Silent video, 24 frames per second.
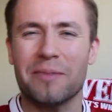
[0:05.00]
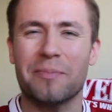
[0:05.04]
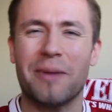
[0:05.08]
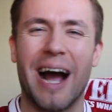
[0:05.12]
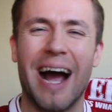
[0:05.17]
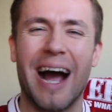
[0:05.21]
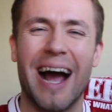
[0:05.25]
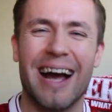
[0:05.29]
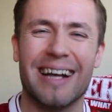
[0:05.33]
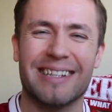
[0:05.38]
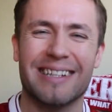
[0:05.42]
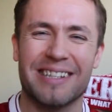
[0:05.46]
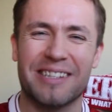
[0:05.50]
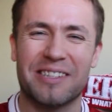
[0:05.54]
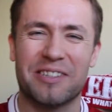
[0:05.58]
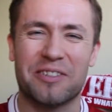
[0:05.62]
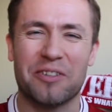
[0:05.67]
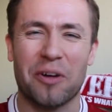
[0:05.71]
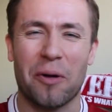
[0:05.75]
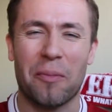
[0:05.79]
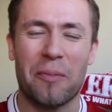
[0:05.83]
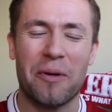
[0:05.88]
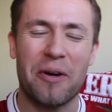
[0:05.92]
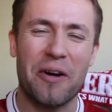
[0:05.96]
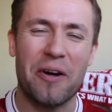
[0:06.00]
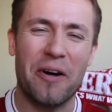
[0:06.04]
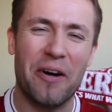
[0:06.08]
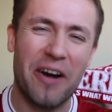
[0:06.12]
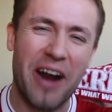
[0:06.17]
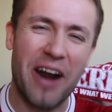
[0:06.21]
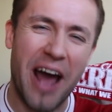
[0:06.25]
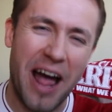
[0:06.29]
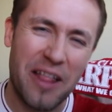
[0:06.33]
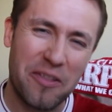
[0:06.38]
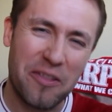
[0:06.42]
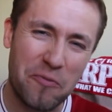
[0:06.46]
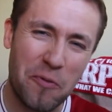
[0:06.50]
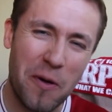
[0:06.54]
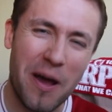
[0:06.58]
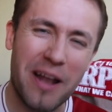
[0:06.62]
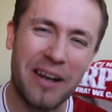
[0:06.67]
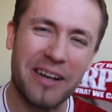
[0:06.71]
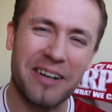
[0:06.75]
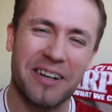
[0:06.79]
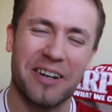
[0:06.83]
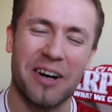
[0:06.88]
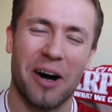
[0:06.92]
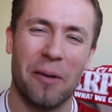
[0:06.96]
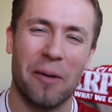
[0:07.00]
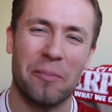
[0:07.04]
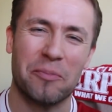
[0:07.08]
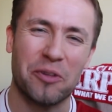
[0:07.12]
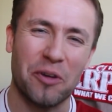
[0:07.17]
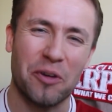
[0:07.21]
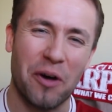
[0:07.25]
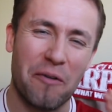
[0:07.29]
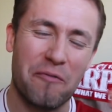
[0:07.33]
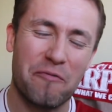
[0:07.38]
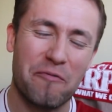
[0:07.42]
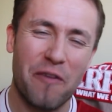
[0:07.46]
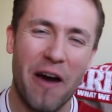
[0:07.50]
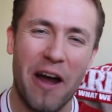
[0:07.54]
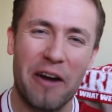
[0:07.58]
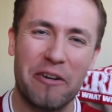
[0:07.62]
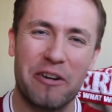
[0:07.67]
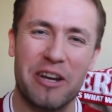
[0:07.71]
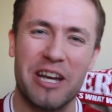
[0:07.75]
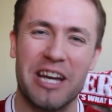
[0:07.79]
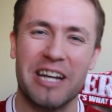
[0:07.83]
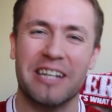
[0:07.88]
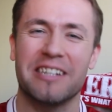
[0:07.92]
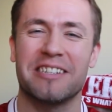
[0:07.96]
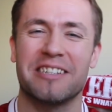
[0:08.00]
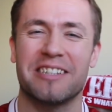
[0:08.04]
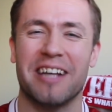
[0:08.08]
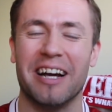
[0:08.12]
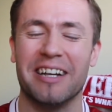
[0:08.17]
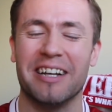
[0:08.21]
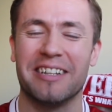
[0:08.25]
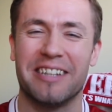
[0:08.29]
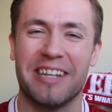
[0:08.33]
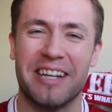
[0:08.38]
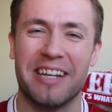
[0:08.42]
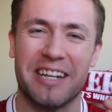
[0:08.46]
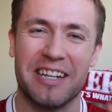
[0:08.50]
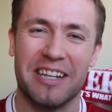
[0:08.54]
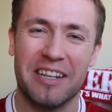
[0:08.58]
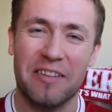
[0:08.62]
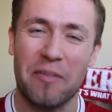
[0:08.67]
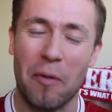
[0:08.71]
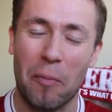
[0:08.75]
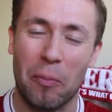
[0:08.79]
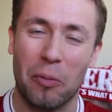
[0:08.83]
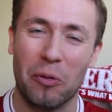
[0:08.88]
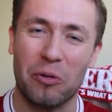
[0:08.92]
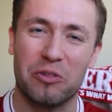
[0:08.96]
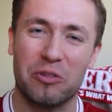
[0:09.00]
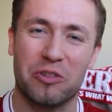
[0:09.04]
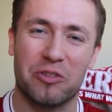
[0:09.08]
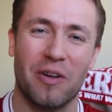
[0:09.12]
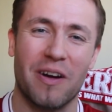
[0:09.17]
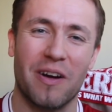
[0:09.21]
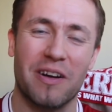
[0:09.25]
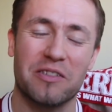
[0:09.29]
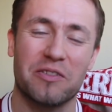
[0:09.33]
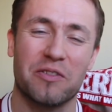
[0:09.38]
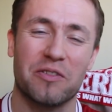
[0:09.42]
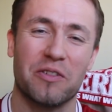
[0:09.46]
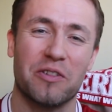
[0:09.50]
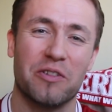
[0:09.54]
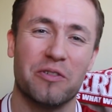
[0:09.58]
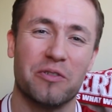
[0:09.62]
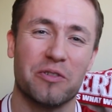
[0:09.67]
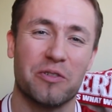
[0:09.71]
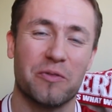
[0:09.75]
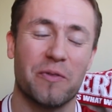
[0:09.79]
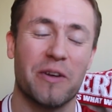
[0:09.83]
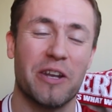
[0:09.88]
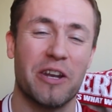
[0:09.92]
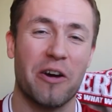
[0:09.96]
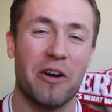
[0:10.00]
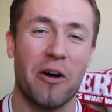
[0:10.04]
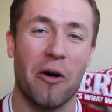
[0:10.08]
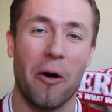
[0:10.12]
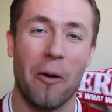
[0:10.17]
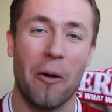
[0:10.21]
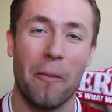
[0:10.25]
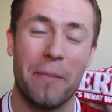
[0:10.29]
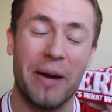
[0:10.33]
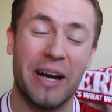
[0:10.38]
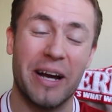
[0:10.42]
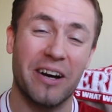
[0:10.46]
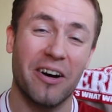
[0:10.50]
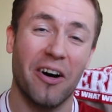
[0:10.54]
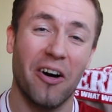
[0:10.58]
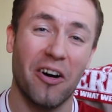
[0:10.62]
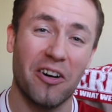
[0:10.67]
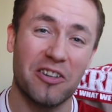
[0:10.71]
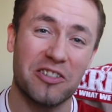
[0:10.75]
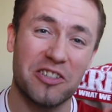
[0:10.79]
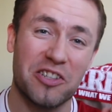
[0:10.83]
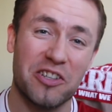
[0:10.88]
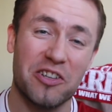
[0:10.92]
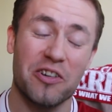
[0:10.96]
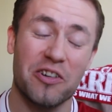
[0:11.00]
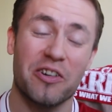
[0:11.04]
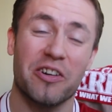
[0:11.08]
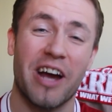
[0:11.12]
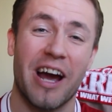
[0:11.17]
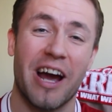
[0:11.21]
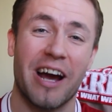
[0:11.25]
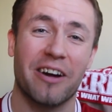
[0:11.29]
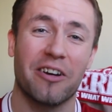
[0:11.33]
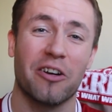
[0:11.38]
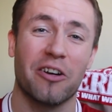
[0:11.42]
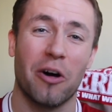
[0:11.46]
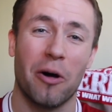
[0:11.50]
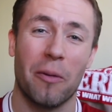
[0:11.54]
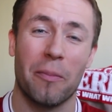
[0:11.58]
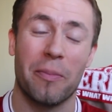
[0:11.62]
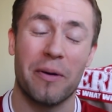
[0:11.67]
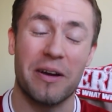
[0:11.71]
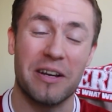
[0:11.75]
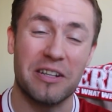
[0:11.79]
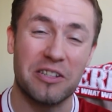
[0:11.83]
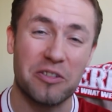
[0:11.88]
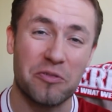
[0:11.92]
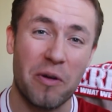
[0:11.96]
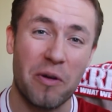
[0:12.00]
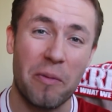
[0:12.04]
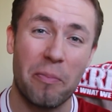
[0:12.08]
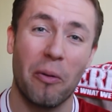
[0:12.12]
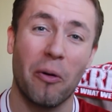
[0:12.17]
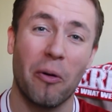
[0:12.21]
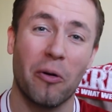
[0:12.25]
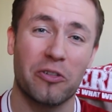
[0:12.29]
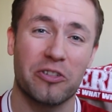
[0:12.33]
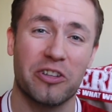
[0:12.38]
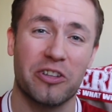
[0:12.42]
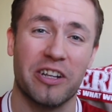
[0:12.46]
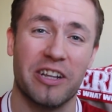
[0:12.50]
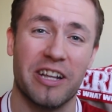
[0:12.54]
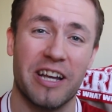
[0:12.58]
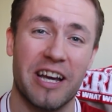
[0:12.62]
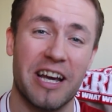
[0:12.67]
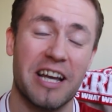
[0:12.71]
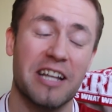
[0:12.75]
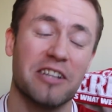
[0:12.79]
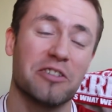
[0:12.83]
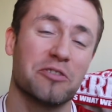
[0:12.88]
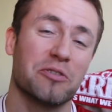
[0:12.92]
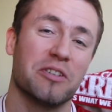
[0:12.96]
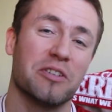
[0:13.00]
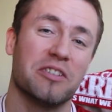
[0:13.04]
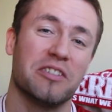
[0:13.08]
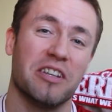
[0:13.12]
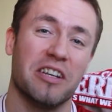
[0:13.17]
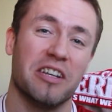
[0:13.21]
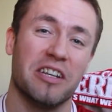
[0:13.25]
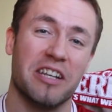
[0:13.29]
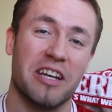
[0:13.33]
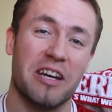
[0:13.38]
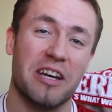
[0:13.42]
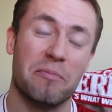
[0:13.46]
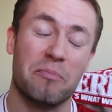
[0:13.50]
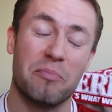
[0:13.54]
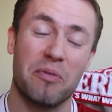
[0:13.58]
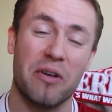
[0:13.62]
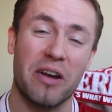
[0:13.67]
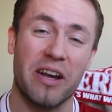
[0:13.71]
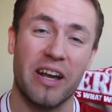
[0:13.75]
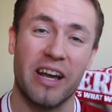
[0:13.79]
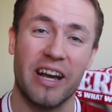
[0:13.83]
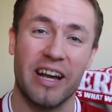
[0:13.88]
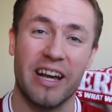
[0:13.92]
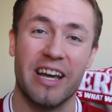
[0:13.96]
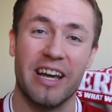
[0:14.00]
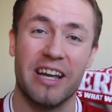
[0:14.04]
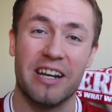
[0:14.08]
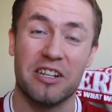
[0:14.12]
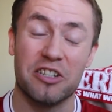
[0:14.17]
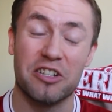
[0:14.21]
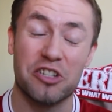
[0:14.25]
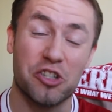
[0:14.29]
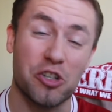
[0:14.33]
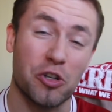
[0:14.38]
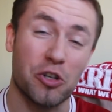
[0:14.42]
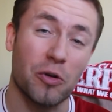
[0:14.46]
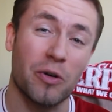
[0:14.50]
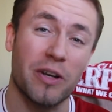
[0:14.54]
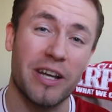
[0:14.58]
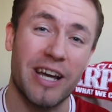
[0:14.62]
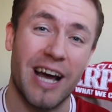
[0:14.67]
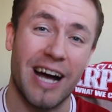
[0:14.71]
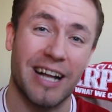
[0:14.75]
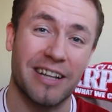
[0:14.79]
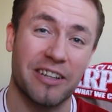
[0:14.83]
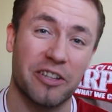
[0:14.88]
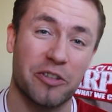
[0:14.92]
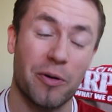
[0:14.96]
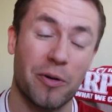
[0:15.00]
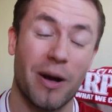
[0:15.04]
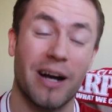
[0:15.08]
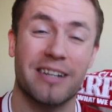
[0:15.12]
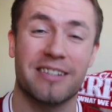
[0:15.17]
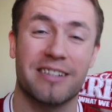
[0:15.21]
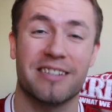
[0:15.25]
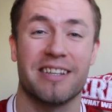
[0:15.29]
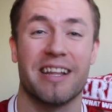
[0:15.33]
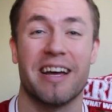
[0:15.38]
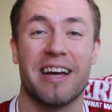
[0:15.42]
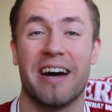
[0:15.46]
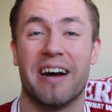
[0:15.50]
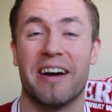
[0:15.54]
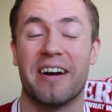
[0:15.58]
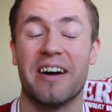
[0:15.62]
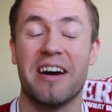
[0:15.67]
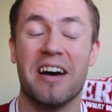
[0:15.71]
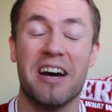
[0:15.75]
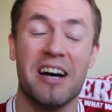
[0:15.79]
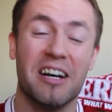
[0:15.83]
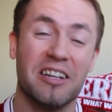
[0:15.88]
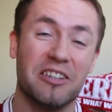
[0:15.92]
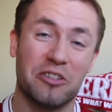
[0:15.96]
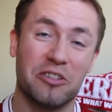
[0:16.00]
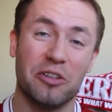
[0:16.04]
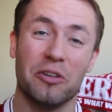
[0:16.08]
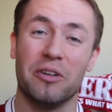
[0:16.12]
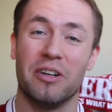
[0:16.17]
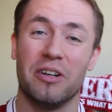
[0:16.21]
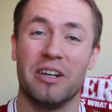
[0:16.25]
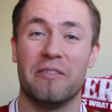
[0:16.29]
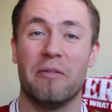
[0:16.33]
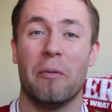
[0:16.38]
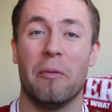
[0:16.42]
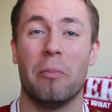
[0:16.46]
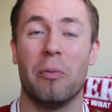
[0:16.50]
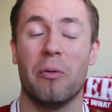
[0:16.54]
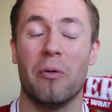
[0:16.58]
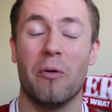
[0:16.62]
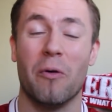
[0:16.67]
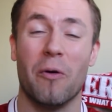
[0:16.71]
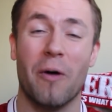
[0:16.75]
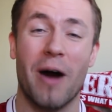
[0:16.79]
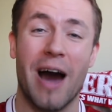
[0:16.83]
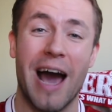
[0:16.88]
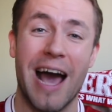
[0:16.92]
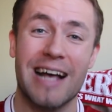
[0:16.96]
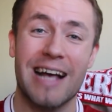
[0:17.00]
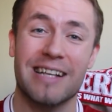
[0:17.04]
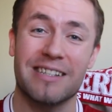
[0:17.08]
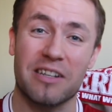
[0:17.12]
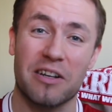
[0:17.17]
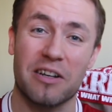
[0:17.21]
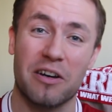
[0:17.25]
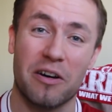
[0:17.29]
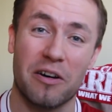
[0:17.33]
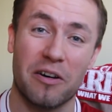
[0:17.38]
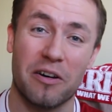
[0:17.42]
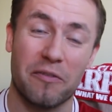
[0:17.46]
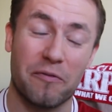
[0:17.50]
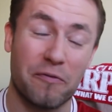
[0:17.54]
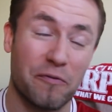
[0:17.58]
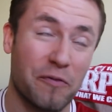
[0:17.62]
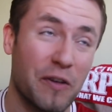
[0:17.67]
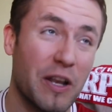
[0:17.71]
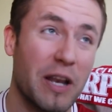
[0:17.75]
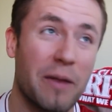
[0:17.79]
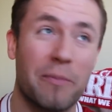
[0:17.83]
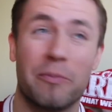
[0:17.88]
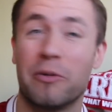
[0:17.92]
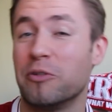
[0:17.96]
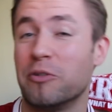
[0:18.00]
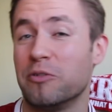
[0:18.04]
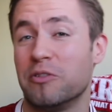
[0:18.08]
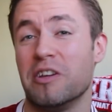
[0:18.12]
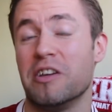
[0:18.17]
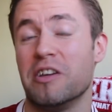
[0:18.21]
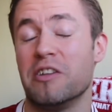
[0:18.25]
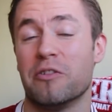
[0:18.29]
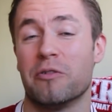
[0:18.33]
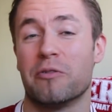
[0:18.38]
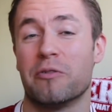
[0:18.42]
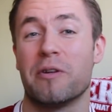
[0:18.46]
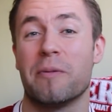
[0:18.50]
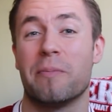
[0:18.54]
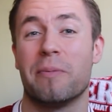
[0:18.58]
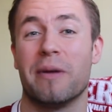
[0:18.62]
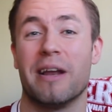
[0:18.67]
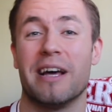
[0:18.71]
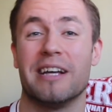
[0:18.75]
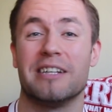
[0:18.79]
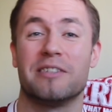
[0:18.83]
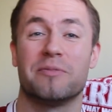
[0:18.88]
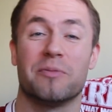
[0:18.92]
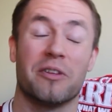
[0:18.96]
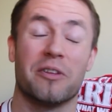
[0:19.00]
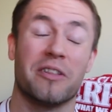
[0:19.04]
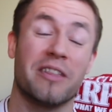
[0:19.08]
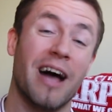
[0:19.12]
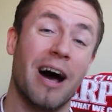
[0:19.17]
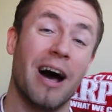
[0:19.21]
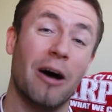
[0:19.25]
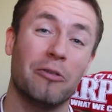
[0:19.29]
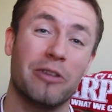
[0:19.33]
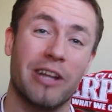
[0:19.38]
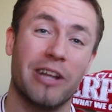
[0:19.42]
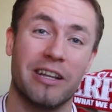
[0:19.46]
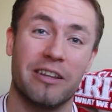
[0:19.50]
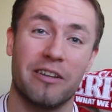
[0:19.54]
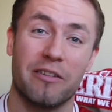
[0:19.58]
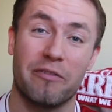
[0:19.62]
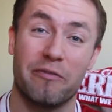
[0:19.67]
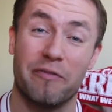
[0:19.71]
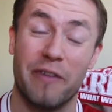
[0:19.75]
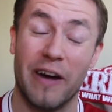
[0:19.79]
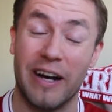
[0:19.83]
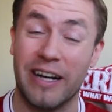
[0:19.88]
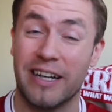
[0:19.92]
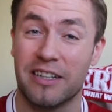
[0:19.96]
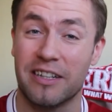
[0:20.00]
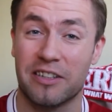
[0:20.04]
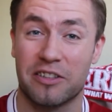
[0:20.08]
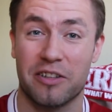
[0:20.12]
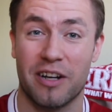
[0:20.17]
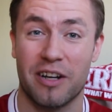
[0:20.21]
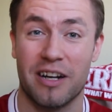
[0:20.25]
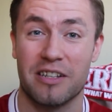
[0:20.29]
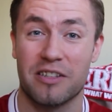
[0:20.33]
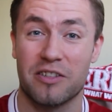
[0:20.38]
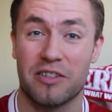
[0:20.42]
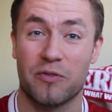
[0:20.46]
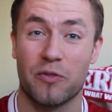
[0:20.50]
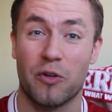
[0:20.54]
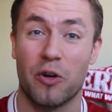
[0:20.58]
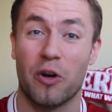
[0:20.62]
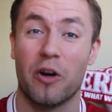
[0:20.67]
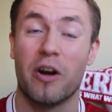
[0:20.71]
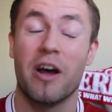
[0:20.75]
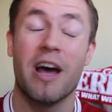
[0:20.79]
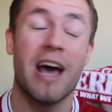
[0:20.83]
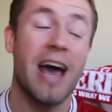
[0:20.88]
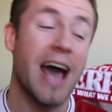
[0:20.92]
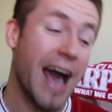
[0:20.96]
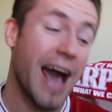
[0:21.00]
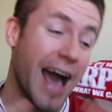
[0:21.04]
up guys, it's Tommy here and welcome to a very exciting Liverpool transfer news video because Jurgen Klopp is reportedly interested in bringing in Julian Draxler to Liverpool as a Philippe Coutinho replacement now that the Fekir transfer